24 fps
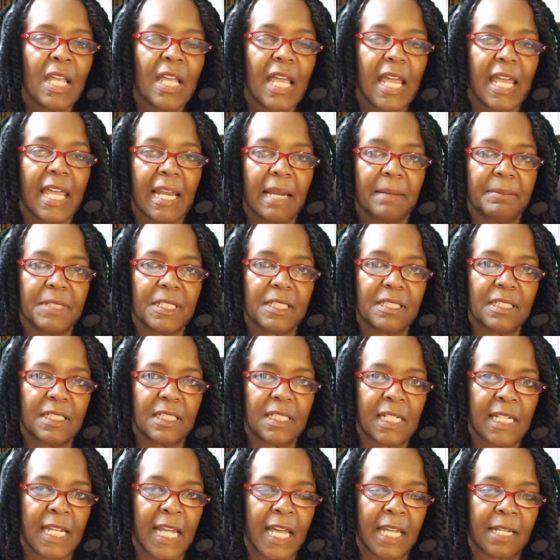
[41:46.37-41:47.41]
And I'm just
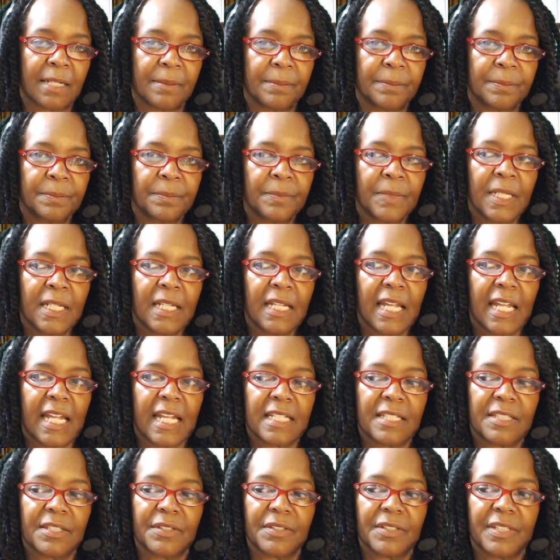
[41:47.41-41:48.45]
looking at him,
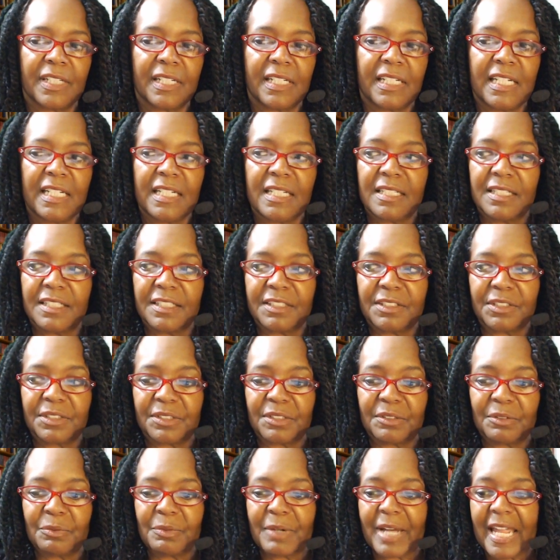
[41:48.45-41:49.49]
and so then he looked
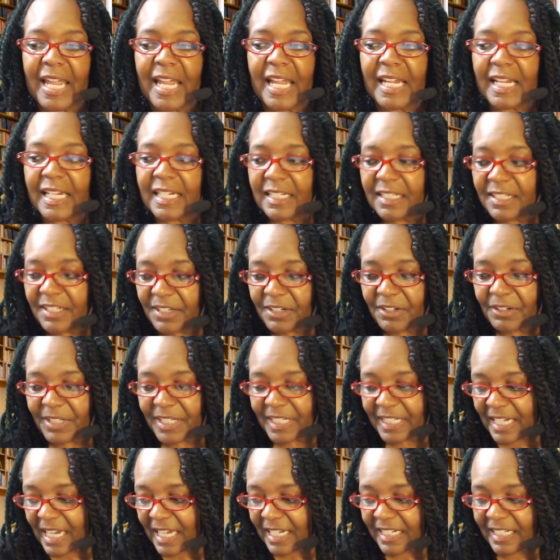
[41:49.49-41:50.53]
away and, you know, he
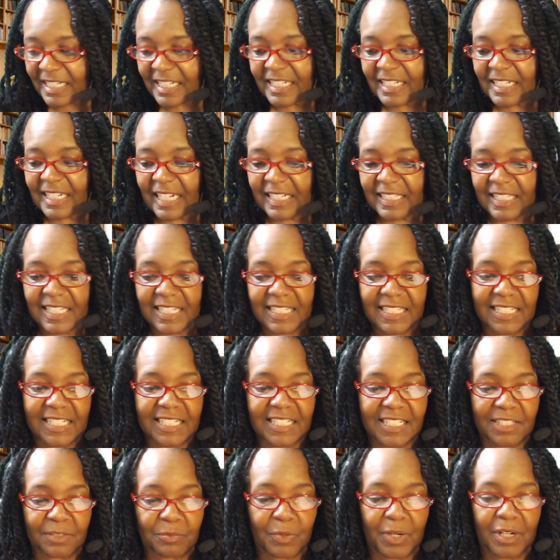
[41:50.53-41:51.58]
kind of did like this. And he
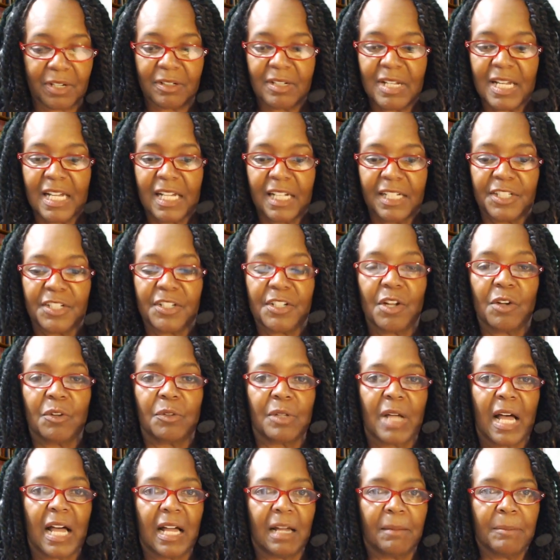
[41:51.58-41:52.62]
says, Well, you know,
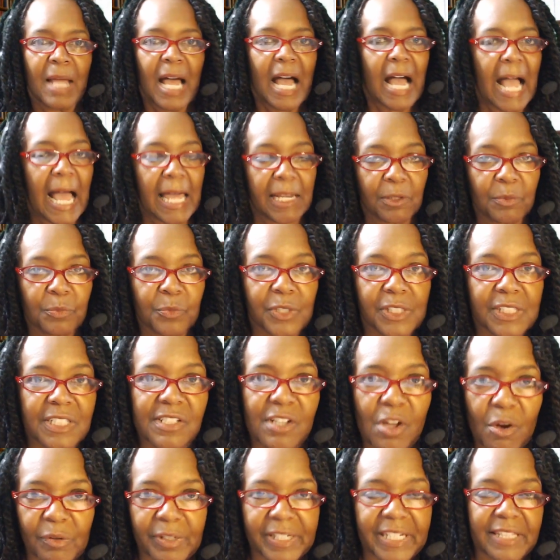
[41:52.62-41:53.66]
uh, I don't really
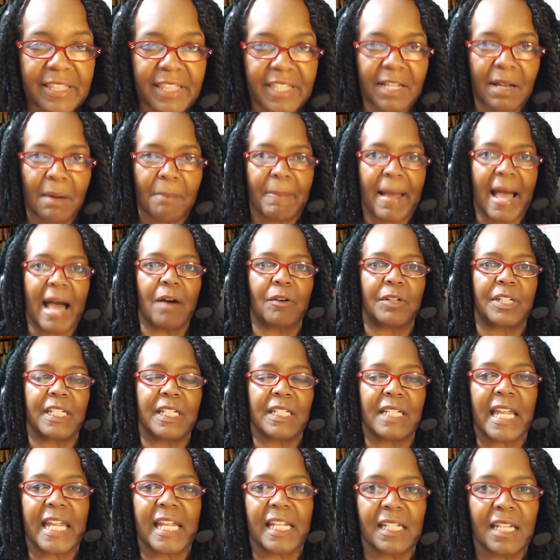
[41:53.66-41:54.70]
know anything about
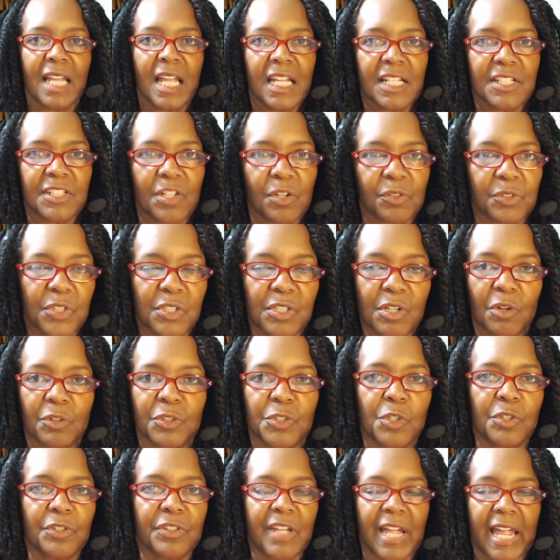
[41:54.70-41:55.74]
it. And so, you know,
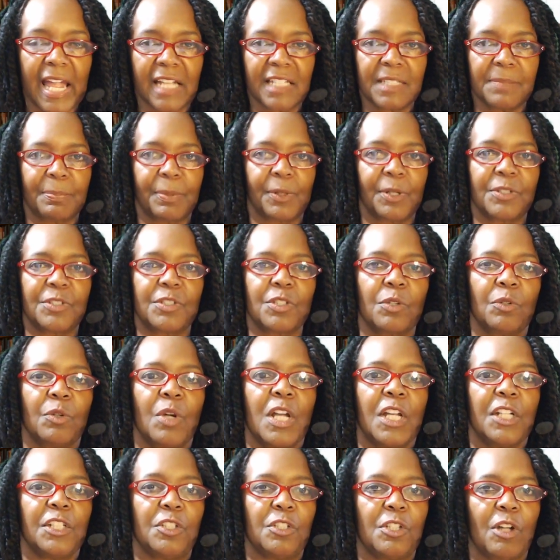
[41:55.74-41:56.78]
you're the expert. So,
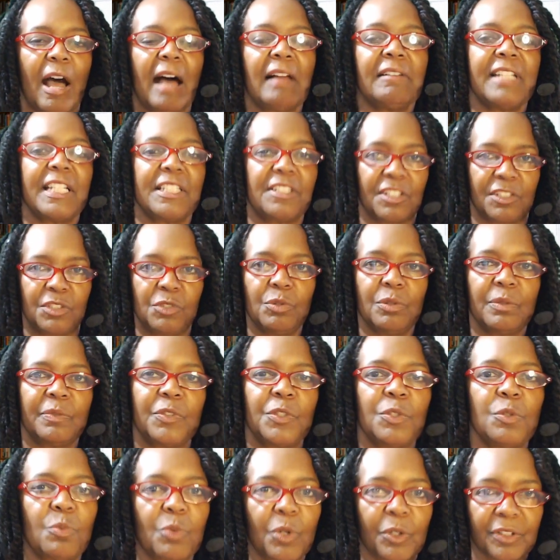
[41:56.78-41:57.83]
you know, I'll let the two of
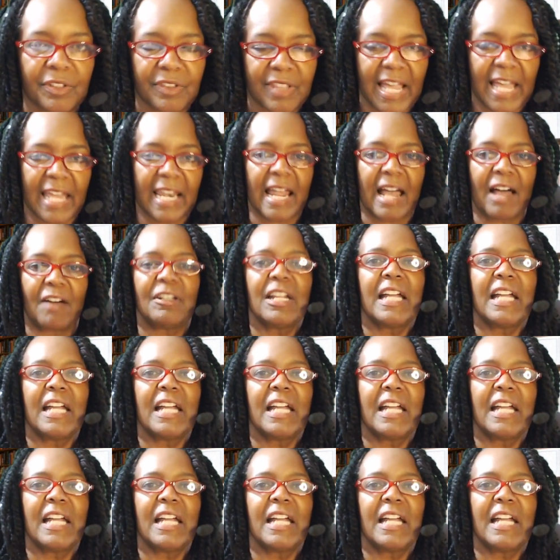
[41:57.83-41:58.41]
you work that out.